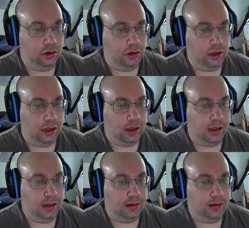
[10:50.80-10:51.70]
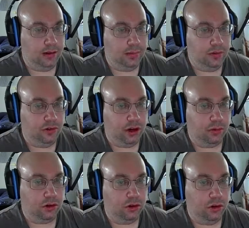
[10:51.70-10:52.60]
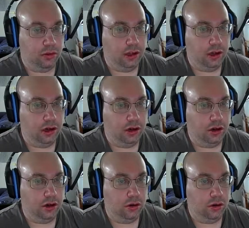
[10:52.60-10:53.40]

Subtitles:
And, yep, the shower can go there.